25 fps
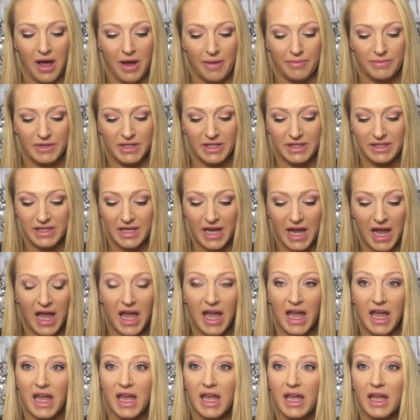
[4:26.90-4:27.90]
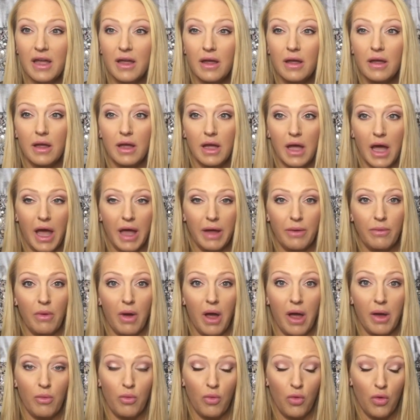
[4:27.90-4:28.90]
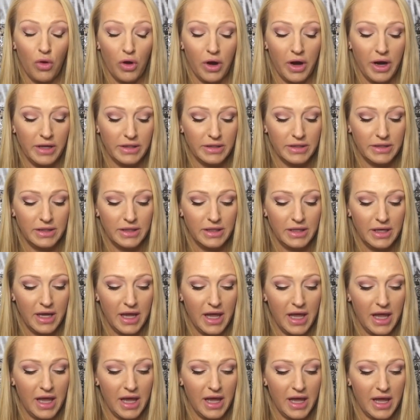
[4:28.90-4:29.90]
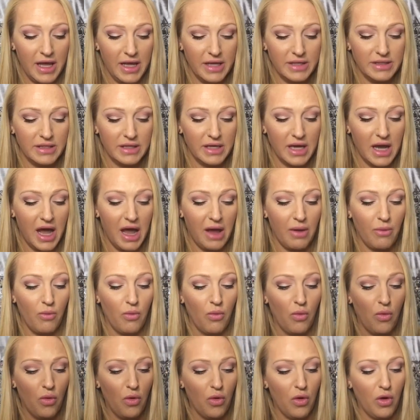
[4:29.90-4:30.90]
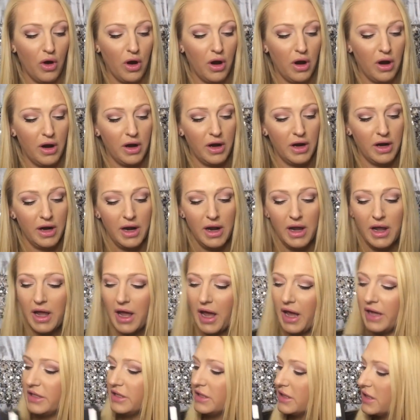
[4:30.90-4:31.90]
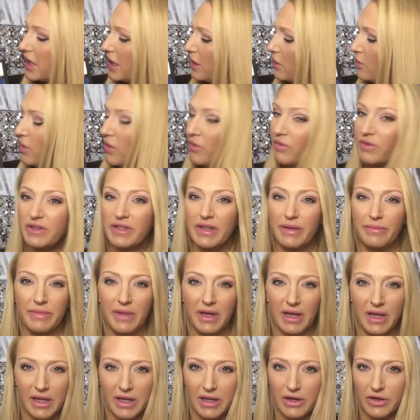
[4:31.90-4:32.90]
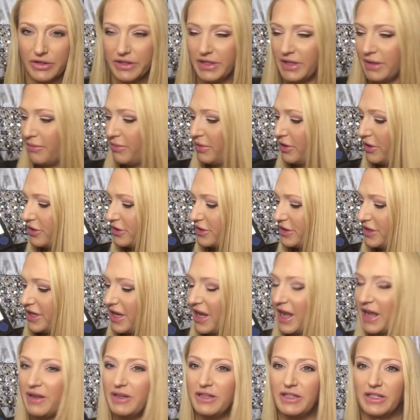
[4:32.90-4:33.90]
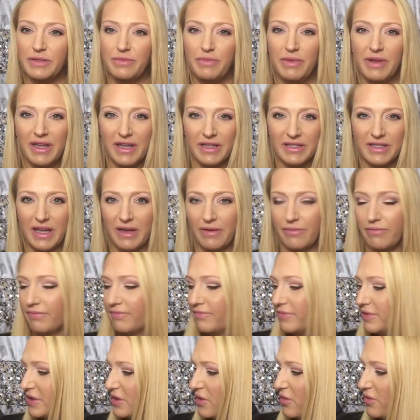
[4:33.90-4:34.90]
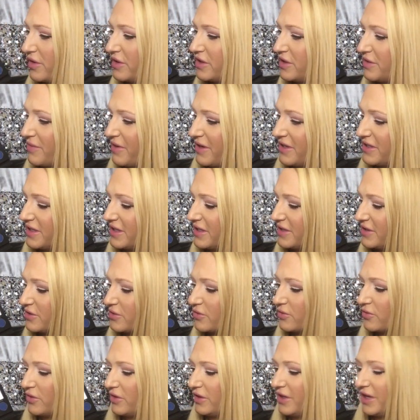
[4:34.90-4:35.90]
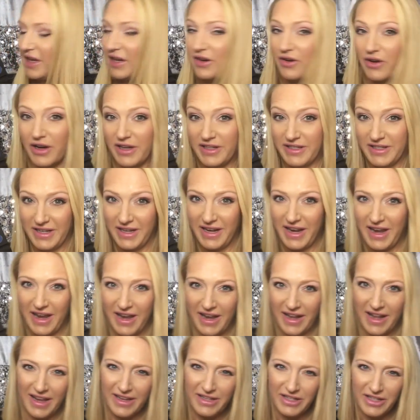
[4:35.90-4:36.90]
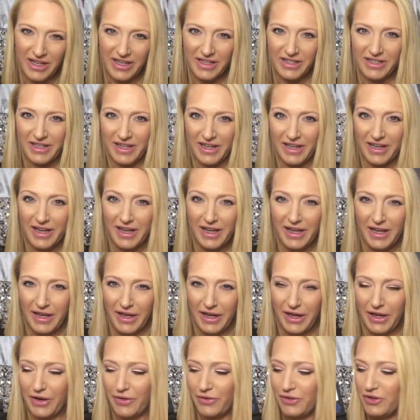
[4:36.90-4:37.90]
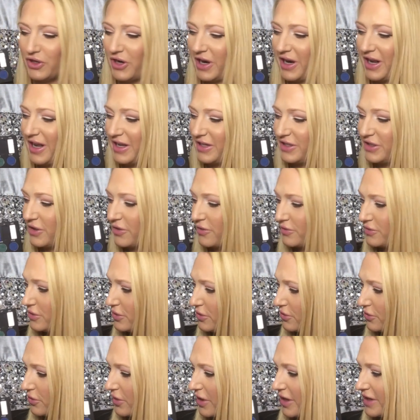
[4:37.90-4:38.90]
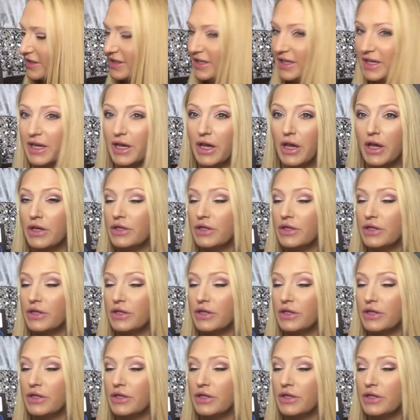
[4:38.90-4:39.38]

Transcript: Today I wore it, and I just kind of went with something a little simpler today just because I was going to my son's school later on today, and I tend to, you know, try not to go too crazy.